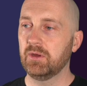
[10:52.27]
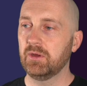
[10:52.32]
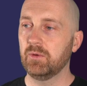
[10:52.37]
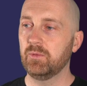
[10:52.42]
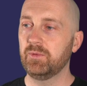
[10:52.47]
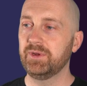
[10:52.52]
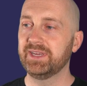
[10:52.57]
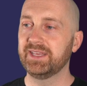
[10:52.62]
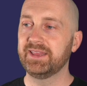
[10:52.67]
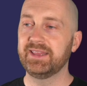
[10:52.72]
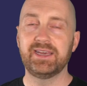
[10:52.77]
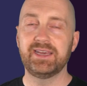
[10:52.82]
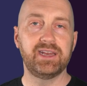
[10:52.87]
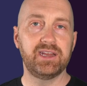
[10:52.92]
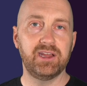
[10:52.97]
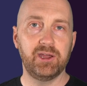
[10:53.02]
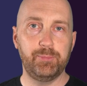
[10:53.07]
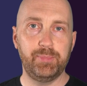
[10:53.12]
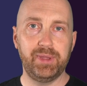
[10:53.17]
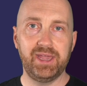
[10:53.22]
we can then
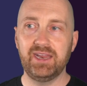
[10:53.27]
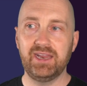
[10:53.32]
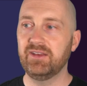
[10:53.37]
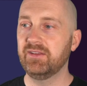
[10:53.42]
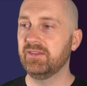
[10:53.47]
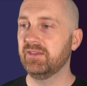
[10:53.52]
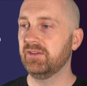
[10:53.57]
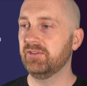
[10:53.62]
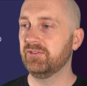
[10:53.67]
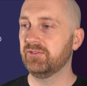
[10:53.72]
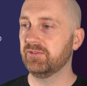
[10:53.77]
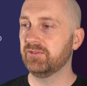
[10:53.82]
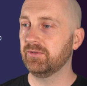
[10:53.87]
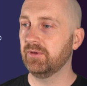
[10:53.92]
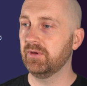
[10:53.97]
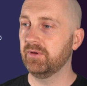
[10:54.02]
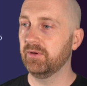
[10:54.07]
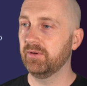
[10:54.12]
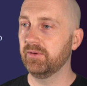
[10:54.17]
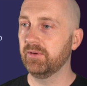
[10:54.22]
append this
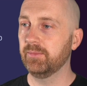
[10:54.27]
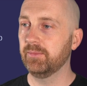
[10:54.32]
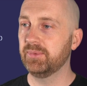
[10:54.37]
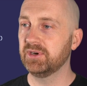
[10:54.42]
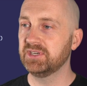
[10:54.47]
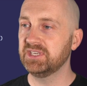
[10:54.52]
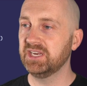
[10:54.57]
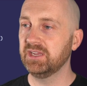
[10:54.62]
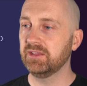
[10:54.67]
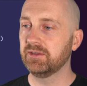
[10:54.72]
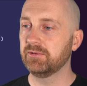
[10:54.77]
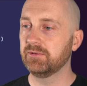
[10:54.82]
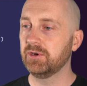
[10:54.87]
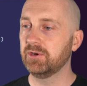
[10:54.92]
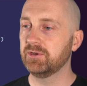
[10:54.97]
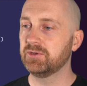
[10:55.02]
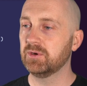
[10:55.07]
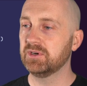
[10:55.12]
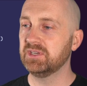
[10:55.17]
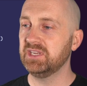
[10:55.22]
particular row
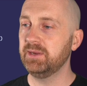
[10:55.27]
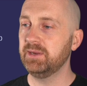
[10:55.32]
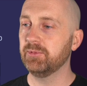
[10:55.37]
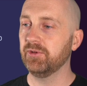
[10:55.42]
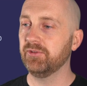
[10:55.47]
to our table.